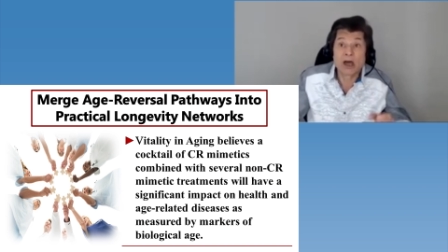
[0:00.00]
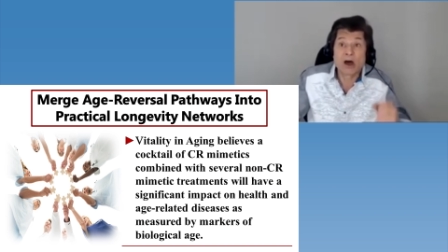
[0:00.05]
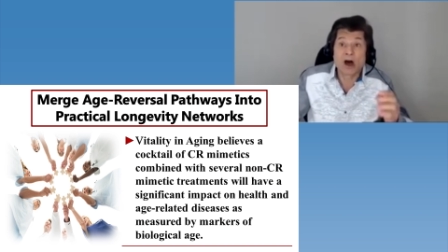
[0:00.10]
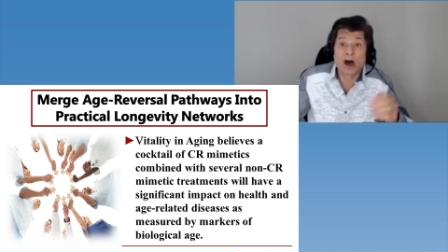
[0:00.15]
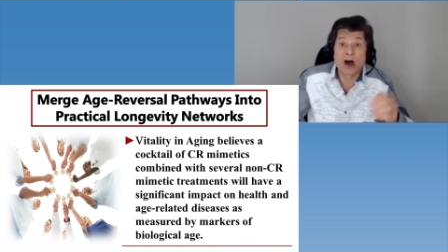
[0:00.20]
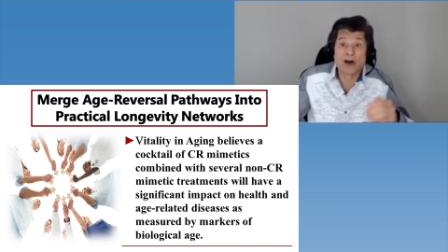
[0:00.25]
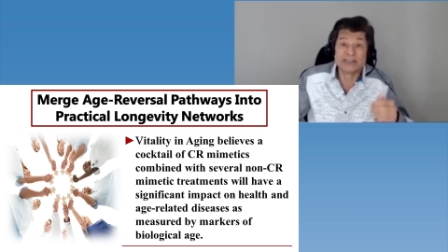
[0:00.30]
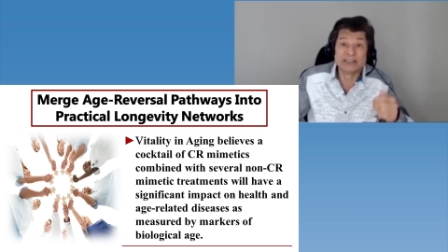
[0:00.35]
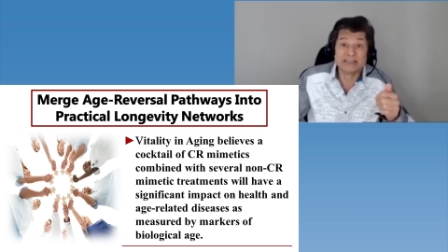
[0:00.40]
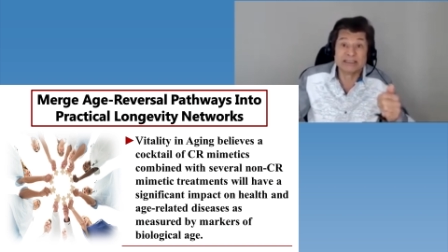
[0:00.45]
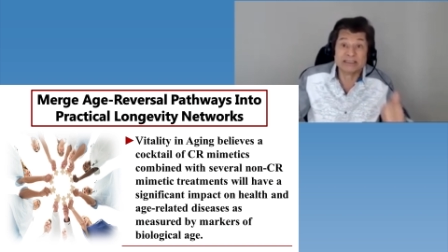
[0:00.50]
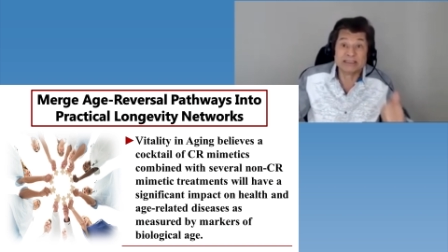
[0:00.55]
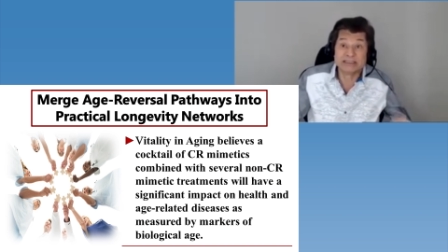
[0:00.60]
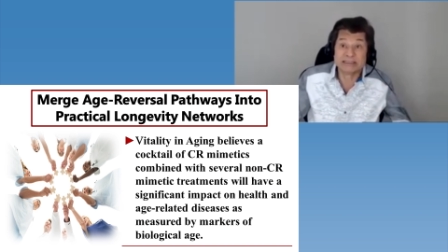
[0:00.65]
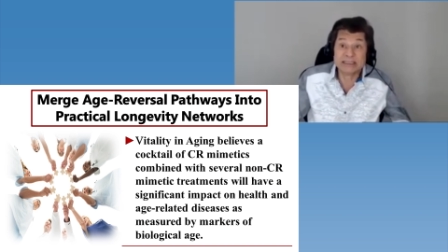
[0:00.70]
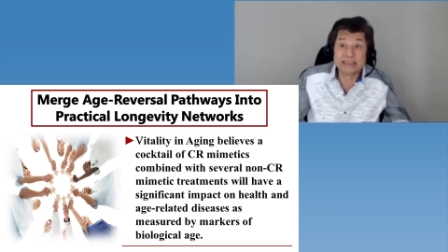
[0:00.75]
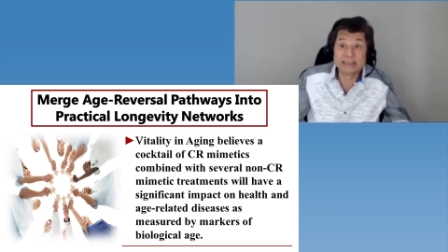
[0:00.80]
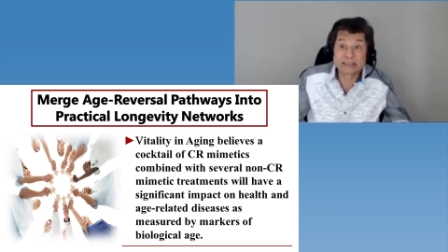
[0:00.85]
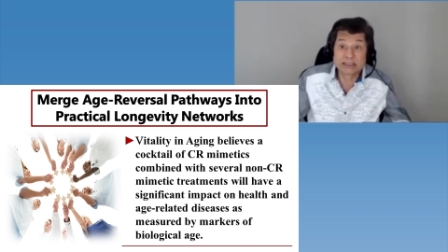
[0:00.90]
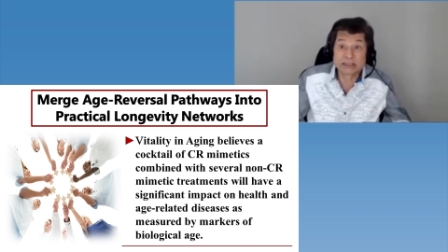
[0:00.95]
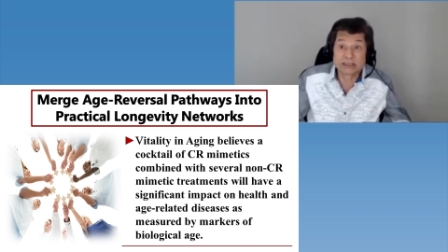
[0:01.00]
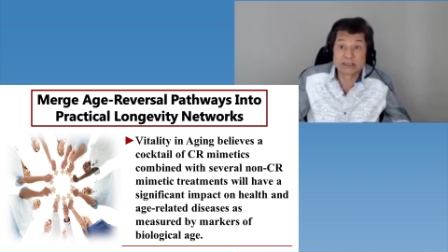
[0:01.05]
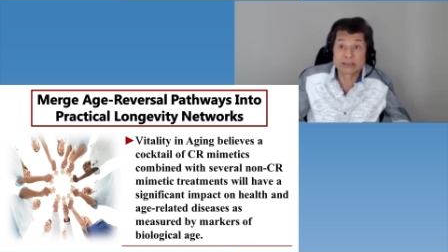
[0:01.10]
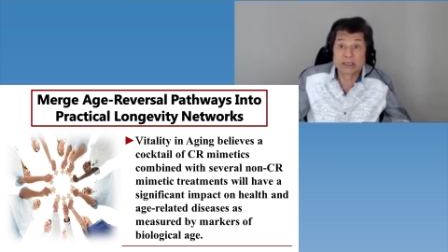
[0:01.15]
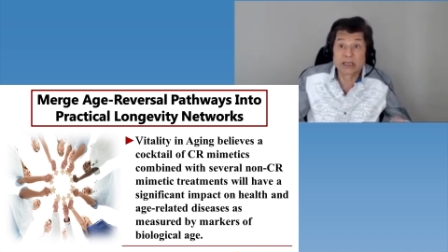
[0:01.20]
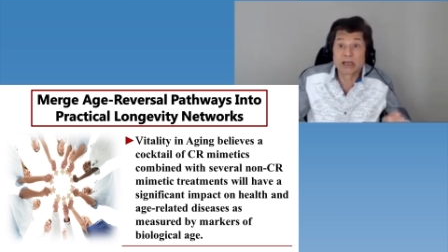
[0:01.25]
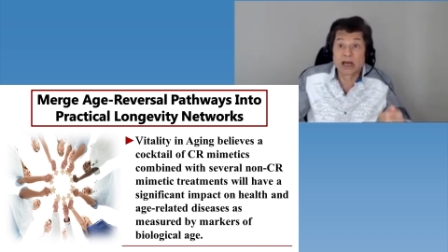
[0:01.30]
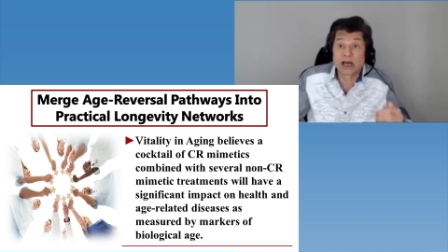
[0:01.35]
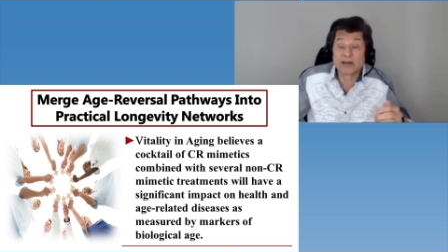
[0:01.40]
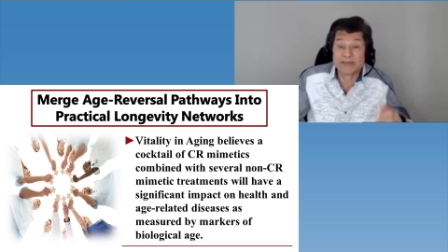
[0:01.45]
on the diseases
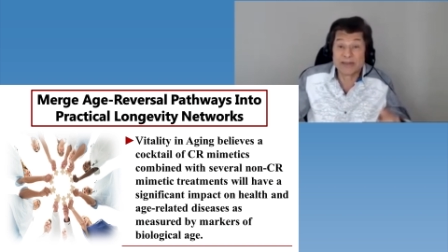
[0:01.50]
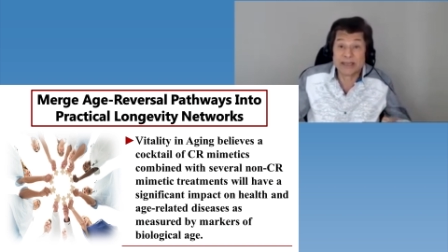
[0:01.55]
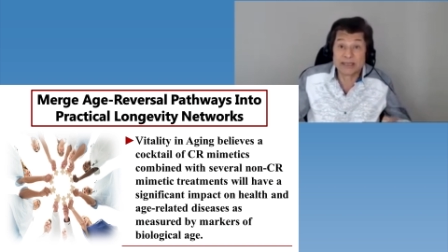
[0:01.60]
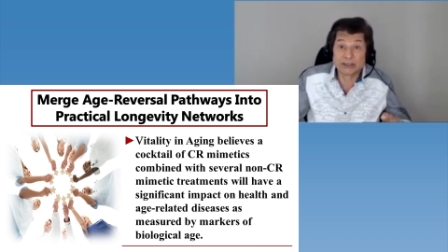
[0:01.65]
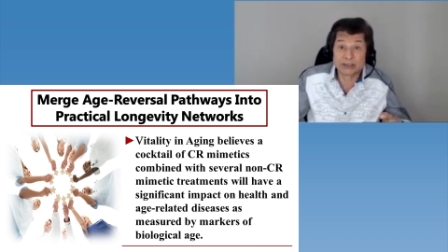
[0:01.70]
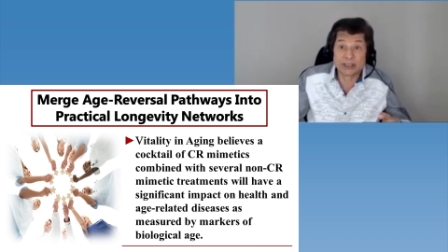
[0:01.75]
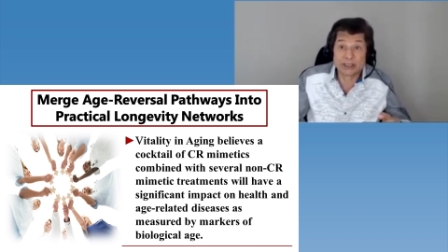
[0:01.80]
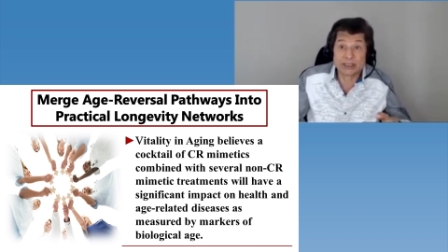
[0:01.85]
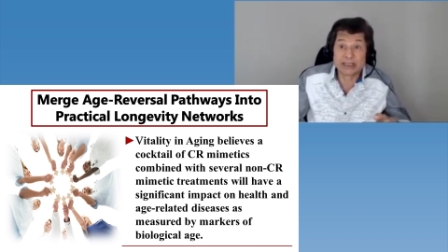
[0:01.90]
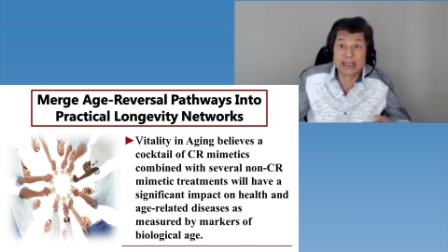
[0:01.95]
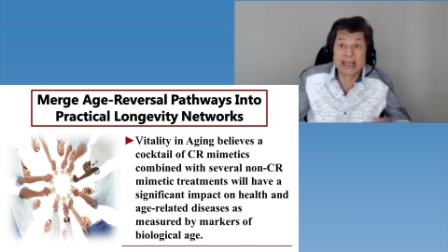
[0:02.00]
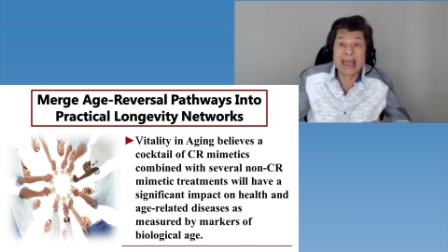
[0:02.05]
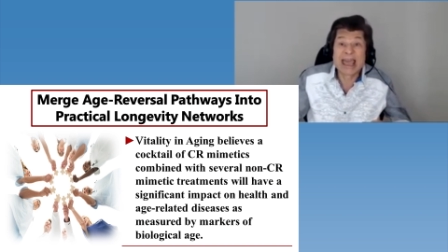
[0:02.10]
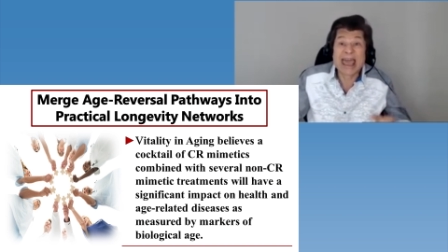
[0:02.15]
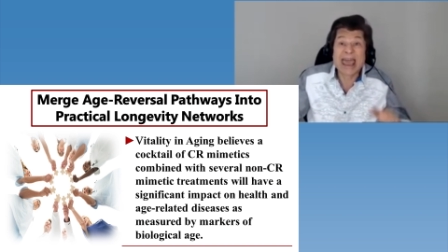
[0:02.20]
of aging